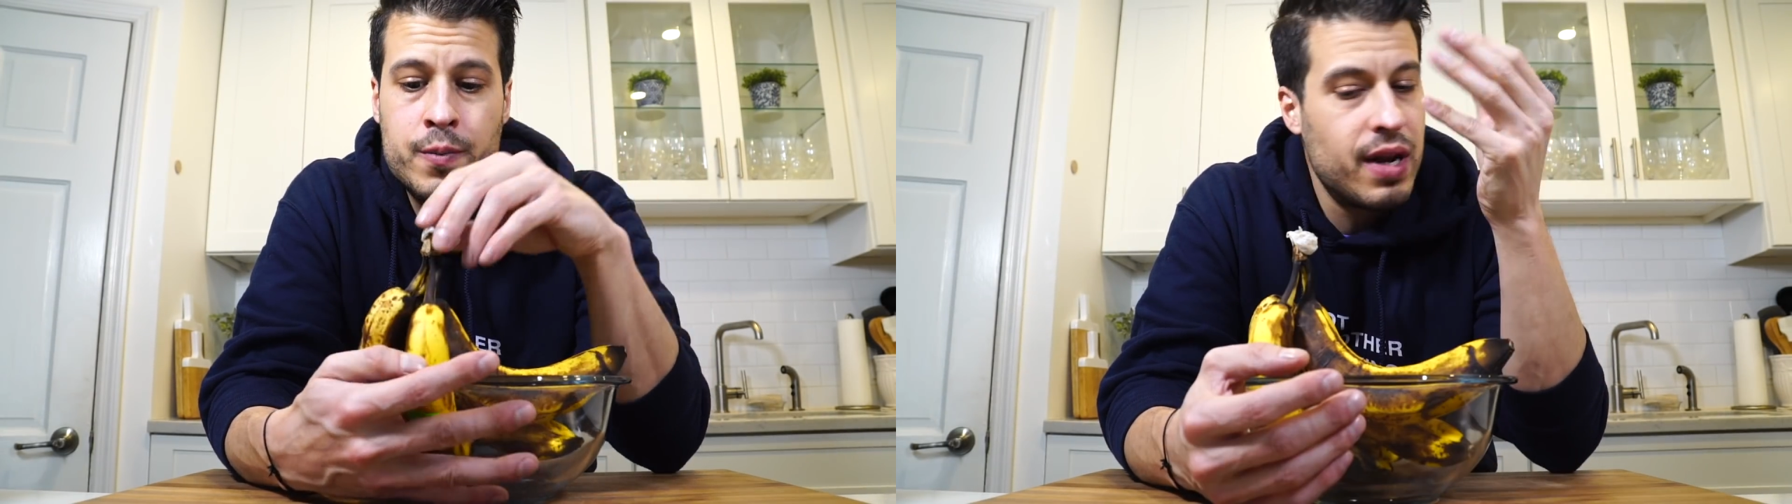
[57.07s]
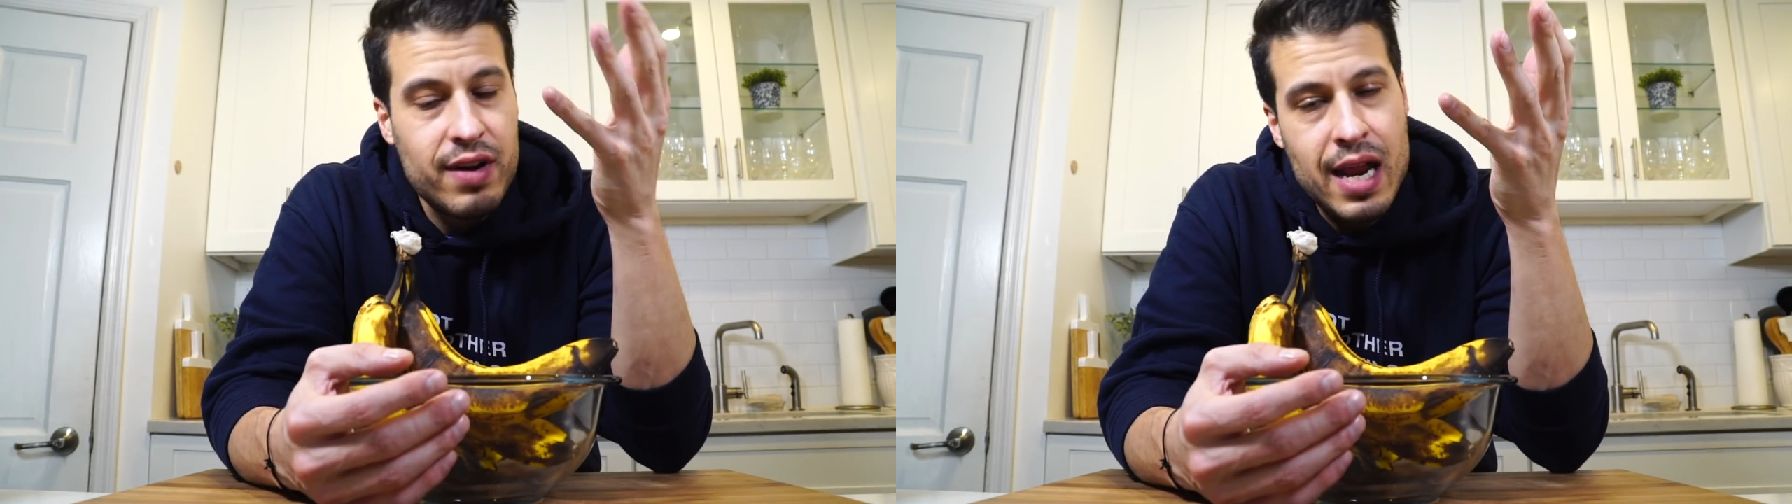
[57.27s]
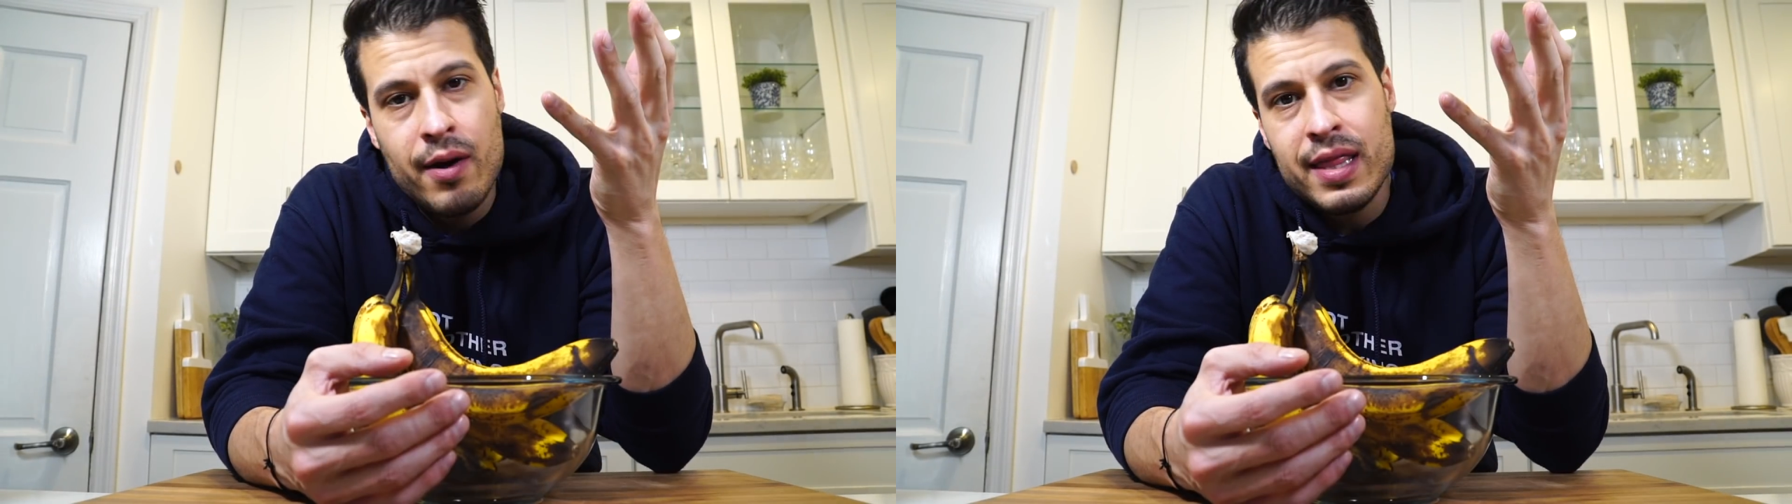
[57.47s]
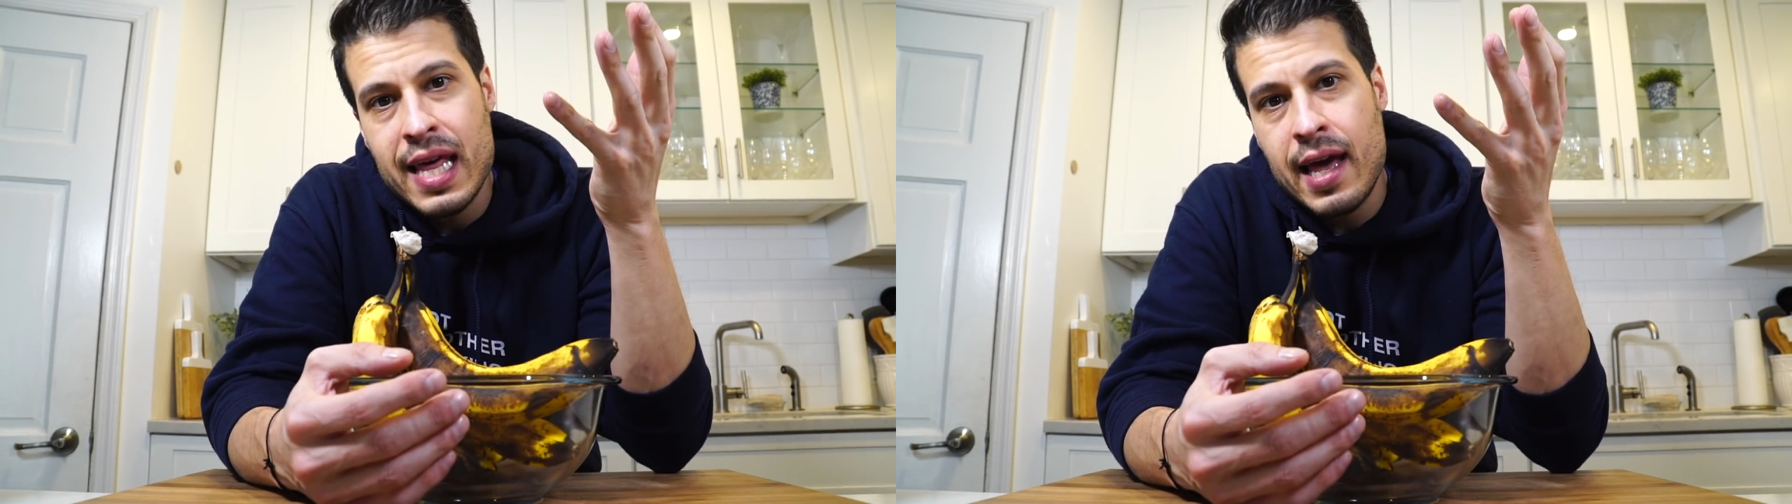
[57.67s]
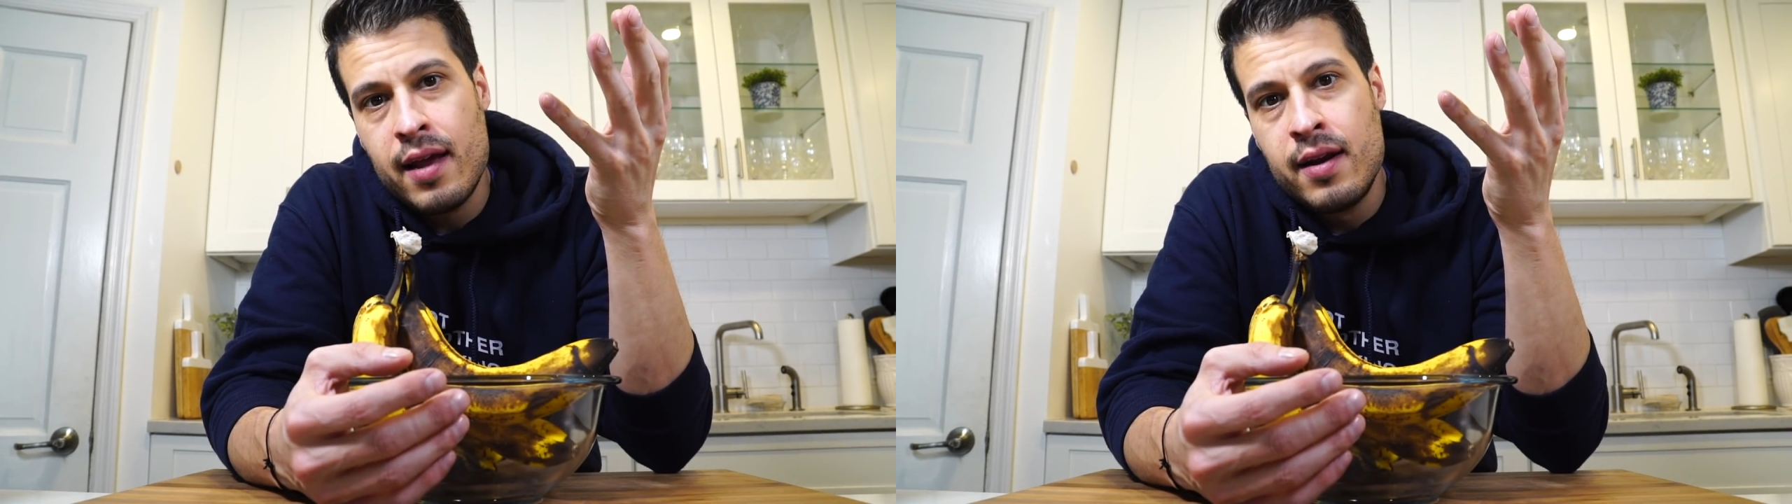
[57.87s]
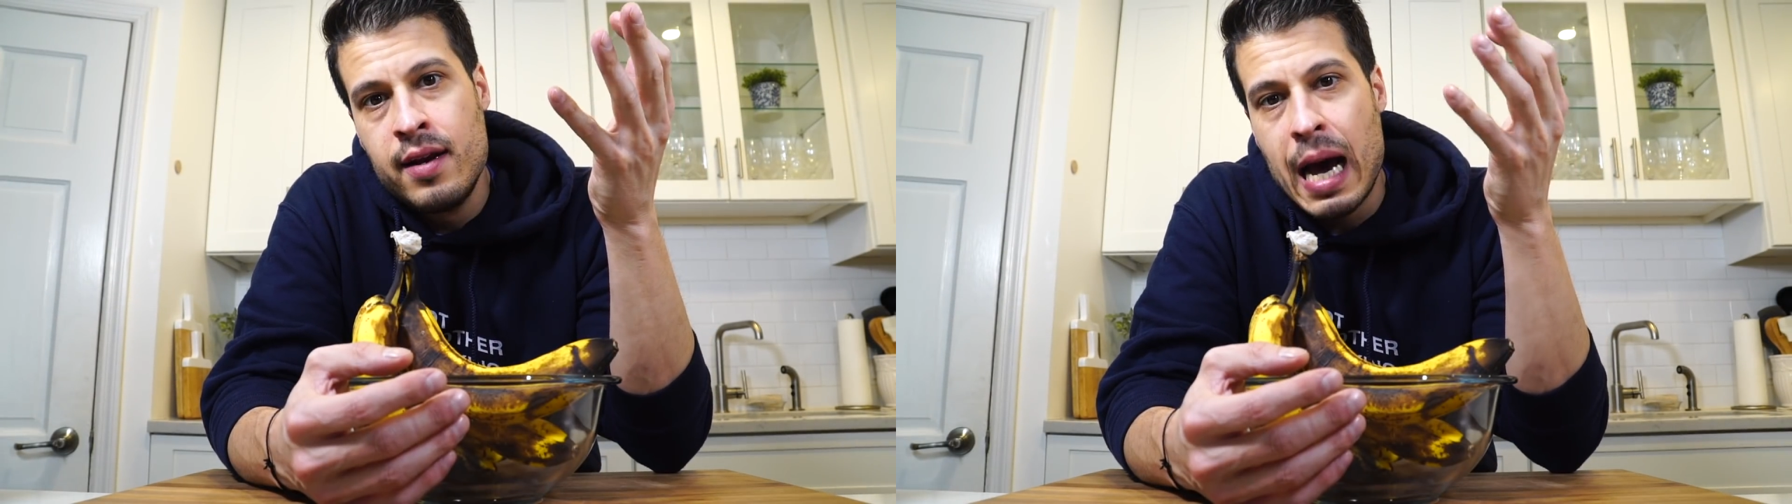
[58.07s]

but every now and then